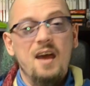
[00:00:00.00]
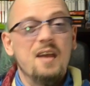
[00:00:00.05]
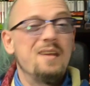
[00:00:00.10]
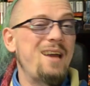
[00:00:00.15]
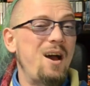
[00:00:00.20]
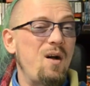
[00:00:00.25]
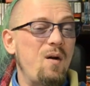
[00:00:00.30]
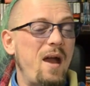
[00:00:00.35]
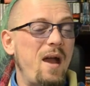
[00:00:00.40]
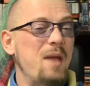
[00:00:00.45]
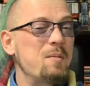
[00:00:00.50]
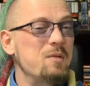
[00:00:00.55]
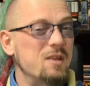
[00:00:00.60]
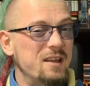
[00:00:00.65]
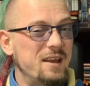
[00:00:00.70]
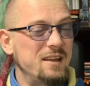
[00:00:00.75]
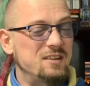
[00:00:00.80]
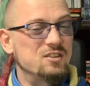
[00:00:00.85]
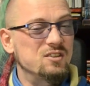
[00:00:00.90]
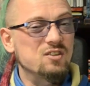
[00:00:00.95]
Now
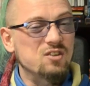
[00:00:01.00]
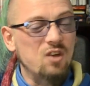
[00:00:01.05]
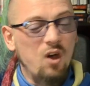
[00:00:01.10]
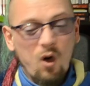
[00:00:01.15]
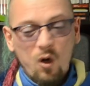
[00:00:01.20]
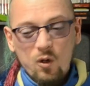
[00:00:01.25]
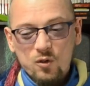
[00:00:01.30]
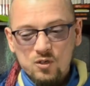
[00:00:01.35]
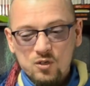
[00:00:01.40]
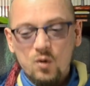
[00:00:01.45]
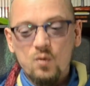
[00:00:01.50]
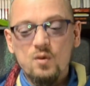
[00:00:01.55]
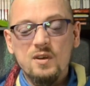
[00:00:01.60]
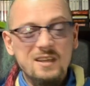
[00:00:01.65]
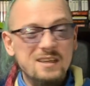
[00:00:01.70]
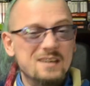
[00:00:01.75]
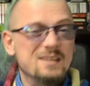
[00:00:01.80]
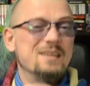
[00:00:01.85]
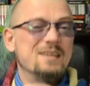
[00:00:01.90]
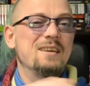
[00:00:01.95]
emulators also
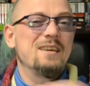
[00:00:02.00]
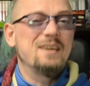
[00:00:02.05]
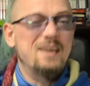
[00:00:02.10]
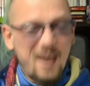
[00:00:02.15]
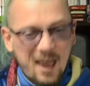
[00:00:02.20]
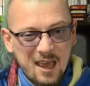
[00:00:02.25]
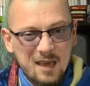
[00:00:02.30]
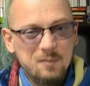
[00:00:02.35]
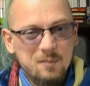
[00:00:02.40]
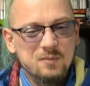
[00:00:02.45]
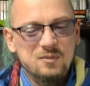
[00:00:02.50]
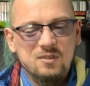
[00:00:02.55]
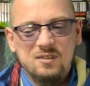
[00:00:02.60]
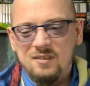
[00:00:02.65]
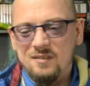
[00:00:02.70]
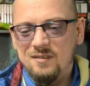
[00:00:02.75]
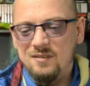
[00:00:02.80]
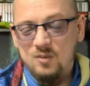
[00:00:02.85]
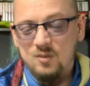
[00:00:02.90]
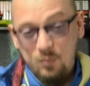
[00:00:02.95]
need games
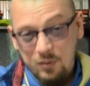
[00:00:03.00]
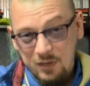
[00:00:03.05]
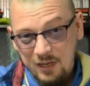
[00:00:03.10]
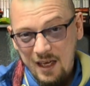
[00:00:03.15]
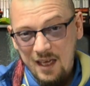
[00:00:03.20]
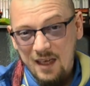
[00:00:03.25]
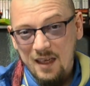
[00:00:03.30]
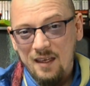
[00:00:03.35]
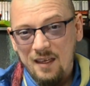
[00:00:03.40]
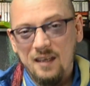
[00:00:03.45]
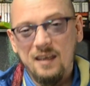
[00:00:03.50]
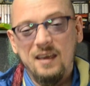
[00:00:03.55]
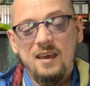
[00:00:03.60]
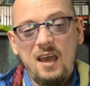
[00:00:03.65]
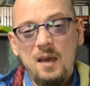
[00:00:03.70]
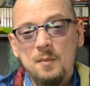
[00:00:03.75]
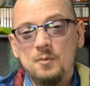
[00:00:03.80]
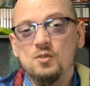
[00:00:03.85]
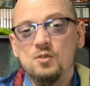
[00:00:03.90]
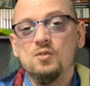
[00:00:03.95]
to play, and
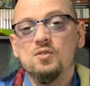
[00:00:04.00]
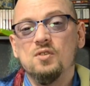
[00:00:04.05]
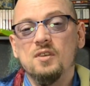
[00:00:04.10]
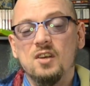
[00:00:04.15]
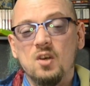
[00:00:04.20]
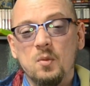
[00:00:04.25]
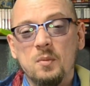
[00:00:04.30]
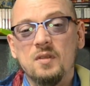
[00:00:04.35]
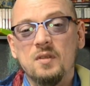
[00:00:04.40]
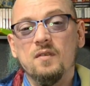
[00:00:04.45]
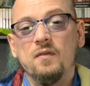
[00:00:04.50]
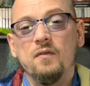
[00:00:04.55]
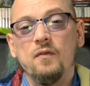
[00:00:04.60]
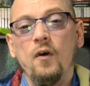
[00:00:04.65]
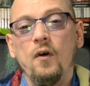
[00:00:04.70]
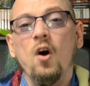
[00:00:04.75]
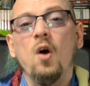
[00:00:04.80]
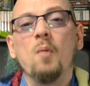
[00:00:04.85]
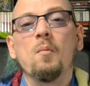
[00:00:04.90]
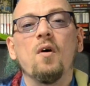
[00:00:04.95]
games usually come in the
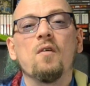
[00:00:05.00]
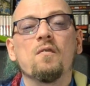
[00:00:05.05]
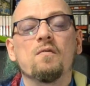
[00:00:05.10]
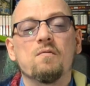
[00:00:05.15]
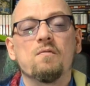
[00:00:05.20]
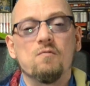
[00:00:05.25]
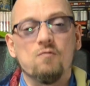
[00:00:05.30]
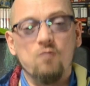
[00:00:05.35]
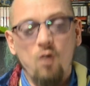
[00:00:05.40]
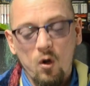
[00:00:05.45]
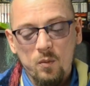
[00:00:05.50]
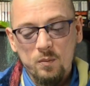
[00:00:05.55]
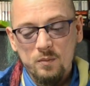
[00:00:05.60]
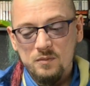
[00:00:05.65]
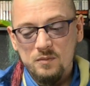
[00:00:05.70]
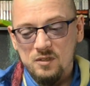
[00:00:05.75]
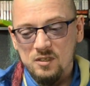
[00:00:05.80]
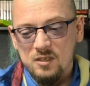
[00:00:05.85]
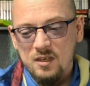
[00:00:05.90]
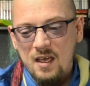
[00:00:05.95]
form of
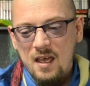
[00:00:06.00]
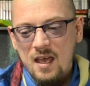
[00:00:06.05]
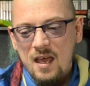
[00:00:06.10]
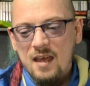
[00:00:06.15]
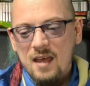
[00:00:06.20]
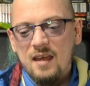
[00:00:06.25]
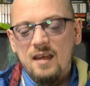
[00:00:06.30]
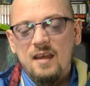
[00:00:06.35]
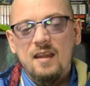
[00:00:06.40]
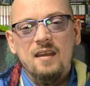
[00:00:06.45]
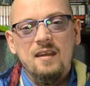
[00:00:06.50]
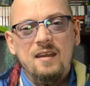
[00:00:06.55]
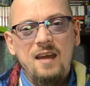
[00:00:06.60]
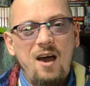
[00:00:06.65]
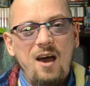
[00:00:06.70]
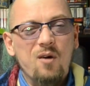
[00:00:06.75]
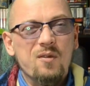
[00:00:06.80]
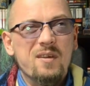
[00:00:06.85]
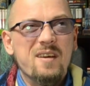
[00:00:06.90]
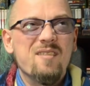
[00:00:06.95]
ROMs.
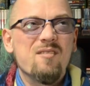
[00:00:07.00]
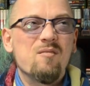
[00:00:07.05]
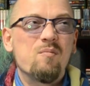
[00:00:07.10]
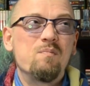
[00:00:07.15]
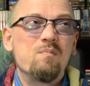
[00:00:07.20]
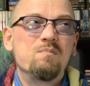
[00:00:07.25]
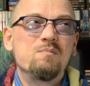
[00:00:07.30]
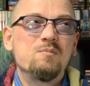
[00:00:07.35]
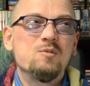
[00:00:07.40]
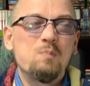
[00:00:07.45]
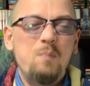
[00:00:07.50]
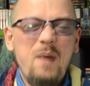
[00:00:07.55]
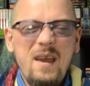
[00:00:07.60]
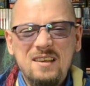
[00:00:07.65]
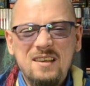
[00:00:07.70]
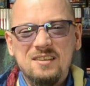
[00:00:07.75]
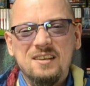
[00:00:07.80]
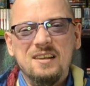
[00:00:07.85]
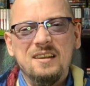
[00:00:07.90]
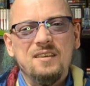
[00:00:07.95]
Now there's
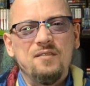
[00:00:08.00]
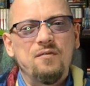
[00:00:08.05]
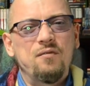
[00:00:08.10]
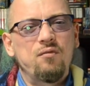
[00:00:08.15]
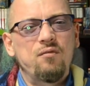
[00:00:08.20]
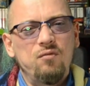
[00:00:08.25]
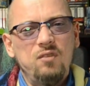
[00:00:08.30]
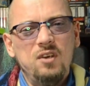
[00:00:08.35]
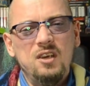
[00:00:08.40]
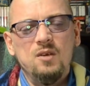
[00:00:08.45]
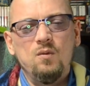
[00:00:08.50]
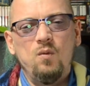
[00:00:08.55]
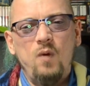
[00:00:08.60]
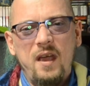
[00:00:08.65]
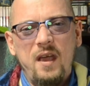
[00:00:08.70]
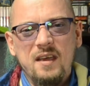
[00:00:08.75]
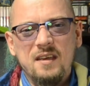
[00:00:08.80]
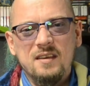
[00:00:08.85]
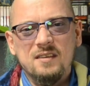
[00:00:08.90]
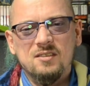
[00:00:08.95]
basically three
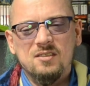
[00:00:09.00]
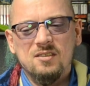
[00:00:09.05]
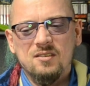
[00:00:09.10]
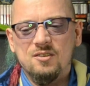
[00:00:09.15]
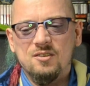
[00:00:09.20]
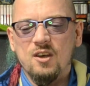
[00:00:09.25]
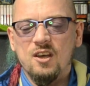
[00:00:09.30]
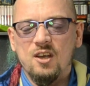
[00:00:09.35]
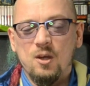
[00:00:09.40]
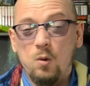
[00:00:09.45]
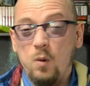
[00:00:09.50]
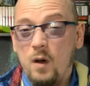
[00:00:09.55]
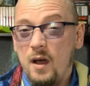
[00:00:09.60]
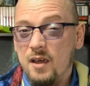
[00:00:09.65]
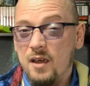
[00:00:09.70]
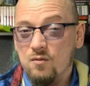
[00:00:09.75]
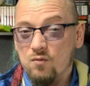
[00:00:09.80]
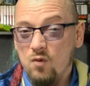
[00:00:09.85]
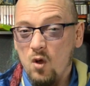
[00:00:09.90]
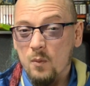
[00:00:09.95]
ways to
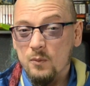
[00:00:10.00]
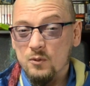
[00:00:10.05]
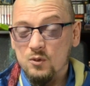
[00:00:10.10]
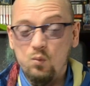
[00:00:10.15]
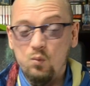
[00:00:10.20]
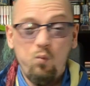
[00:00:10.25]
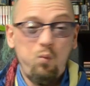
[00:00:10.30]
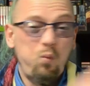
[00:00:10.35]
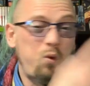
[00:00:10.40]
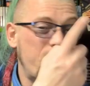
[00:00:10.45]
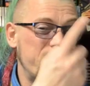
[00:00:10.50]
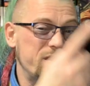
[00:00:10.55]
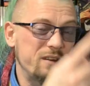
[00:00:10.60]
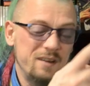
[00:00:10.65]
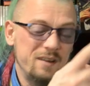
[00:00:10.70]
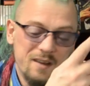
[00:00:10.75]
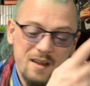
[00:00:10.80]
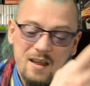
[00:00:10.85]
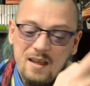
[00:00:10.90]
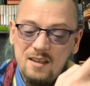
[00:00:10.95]
acquire ROMs.
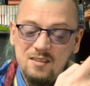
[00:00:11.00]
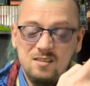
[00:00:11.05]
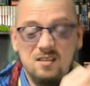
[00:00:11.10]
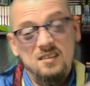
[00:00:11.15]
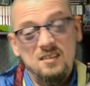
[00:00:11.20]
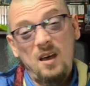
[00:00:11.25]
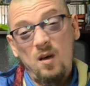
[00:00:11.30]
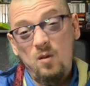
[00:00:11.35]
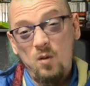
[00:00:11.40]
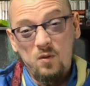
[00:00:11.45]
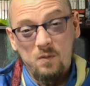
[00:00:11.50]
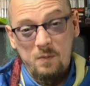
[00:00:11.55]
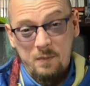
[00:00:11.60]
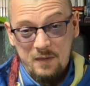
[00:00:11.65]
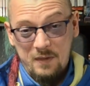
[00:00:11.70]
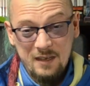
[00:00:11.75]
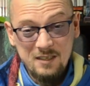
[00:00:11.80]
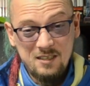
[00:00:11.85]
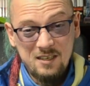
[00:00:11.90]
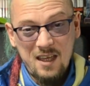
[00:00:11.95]
One is to download them off
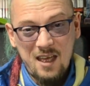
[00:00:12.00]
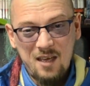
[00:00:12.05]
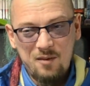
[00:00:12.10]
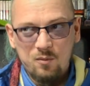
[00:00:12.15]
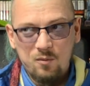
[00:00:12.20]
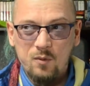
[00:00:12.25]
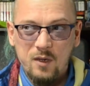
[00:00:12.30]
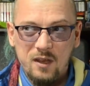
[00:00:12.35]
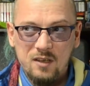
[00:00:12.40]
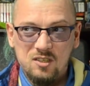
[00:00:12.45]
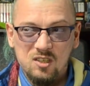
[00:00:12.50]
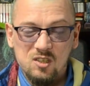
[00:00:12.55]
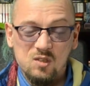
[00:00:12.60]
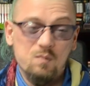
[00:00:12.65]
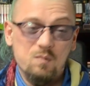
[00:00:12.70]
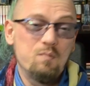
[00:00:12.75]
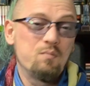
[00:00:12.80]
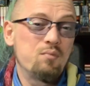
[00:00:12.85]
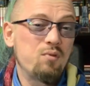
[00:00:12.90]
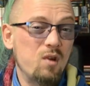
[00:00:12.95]
the internet, which is
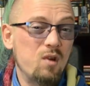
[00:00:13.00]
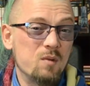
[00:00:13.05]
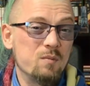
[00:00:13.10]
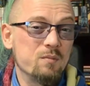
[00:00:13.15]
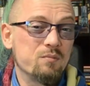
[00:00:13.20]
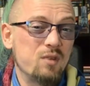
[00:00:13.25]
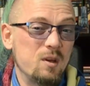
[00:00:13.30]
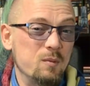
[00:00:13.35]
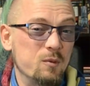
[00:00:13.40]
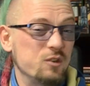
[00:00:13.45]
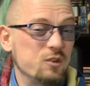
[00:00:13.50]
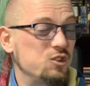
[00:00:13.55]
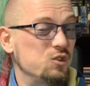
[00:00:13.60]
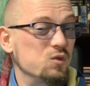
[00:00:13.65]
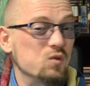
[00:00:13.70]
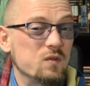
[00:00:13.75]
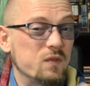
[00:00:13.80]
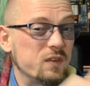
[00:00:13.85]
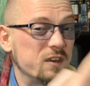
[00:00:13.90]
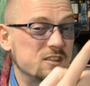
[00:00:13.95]
pretty much
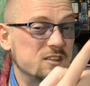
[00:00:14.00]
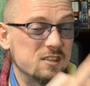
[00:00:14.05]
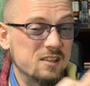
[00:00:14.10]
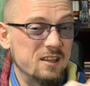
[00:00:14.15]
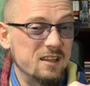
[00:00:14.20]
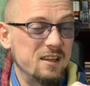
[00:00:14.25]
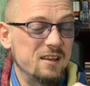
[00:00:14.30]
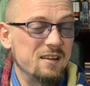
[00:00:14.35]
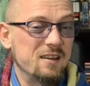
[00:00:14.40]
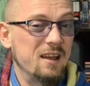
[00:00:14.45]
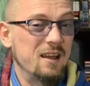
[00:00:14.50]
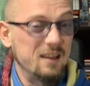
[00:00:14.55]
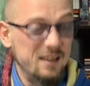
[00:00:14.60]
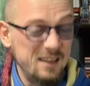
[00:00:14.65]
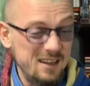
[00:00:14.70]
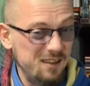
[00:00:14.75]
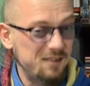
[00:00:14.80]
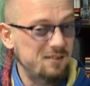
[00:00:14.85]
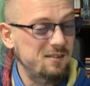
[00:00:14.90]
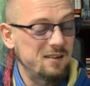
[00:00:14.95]
universally
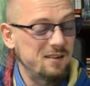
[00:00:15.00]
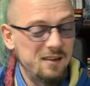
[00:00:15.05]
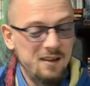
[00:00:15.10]
illegal.